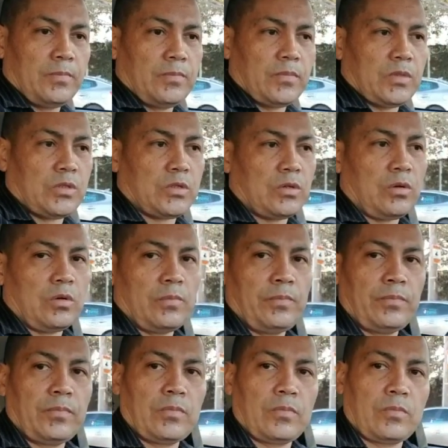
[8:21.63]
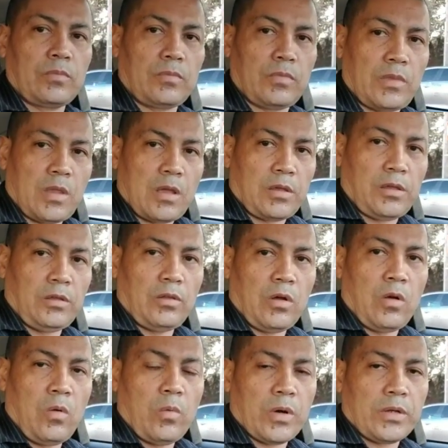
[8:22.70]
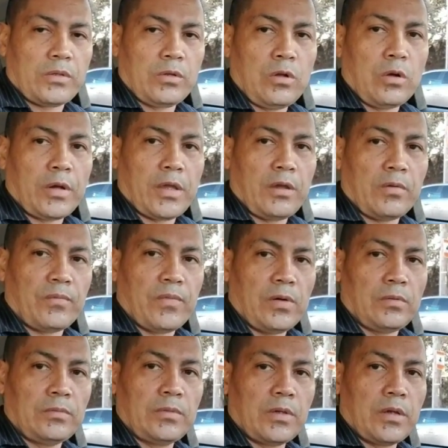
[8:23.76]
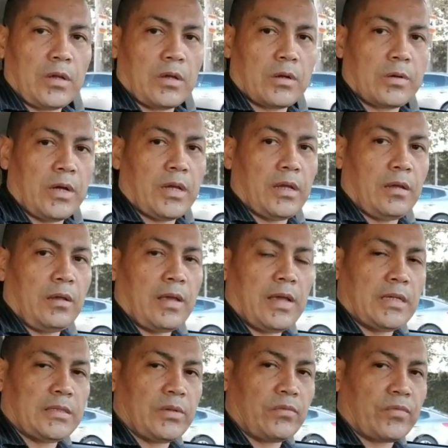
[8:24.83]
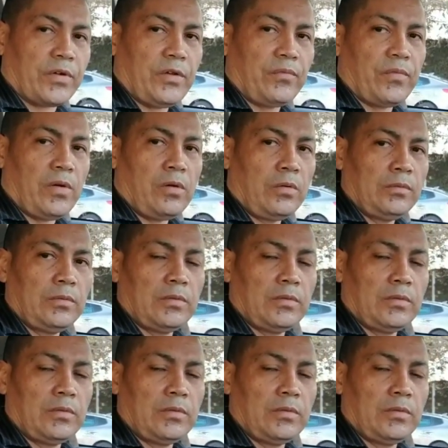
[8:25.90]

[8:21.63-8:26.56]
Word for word: So now you know where to go get your phone. Cricket has a free phone.